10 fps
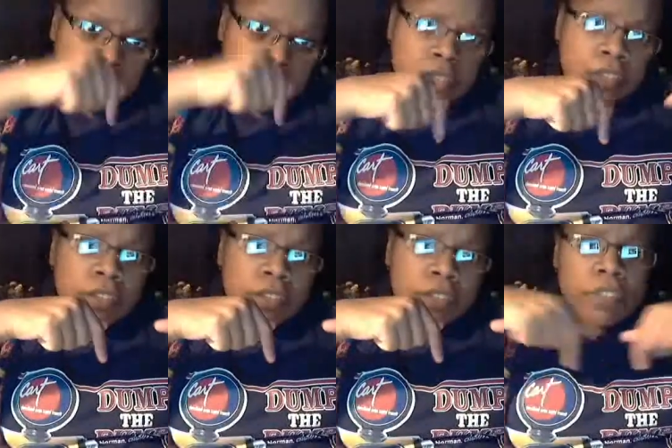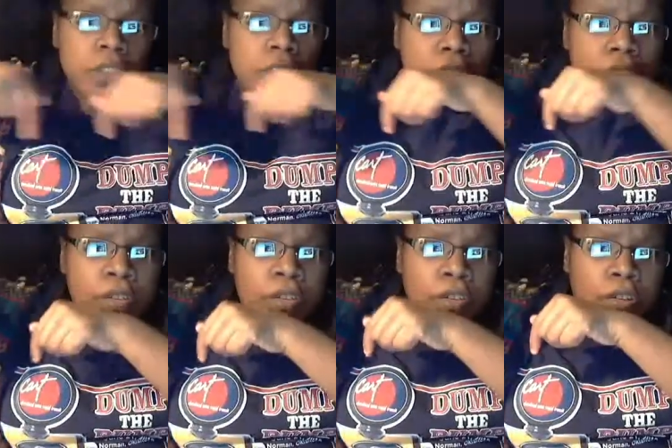the little
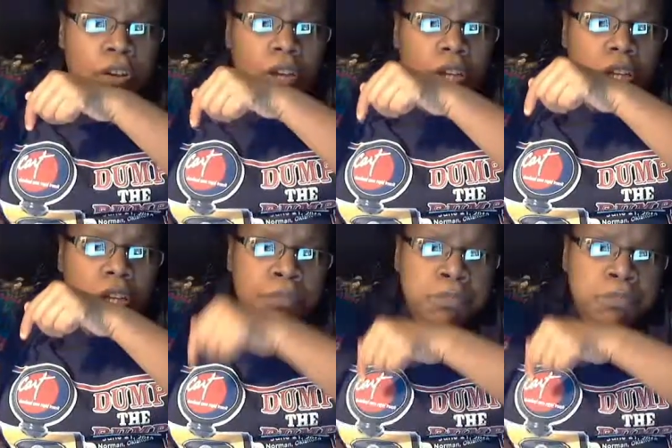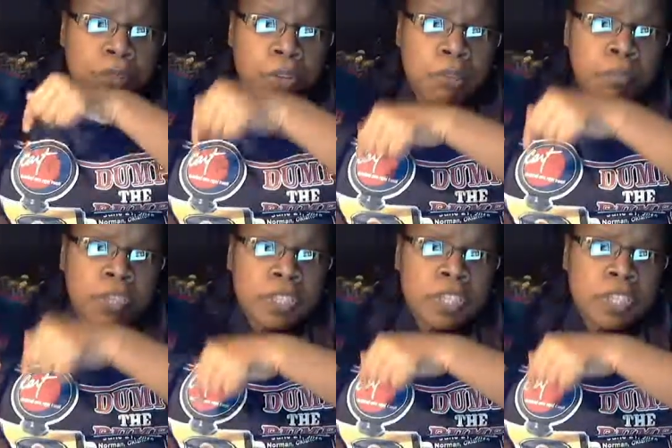subscribe
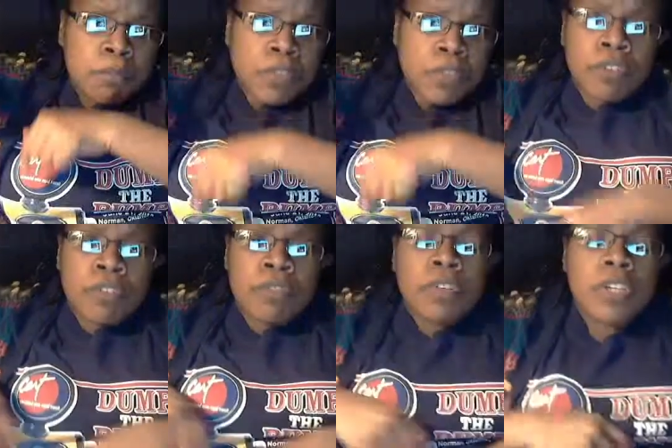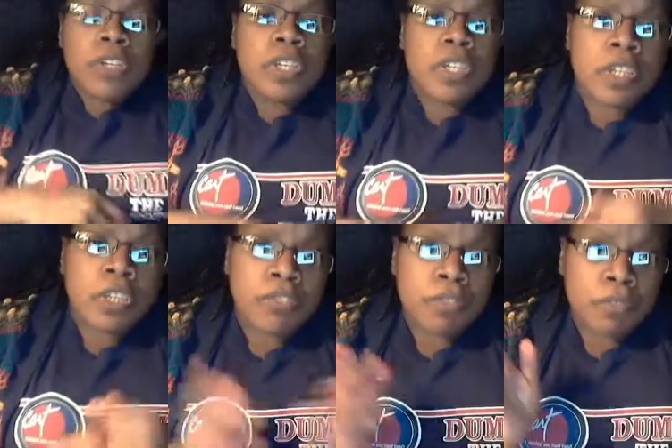button down below
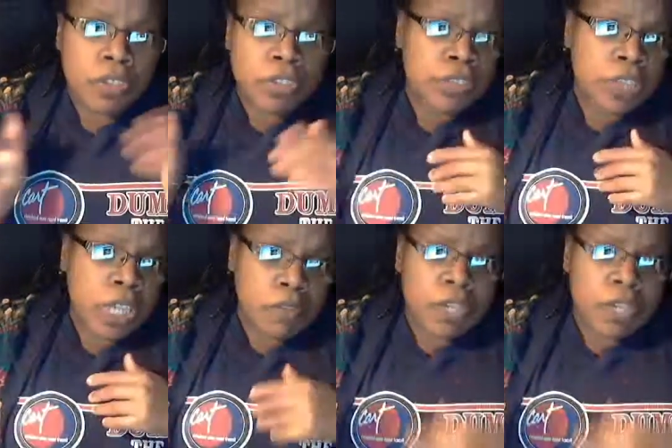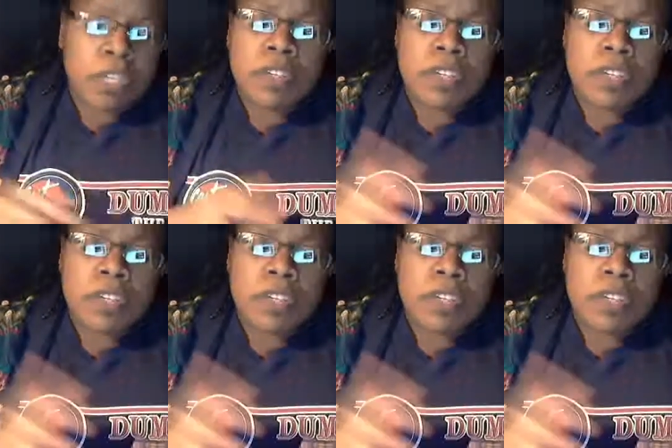if you want to do it that way.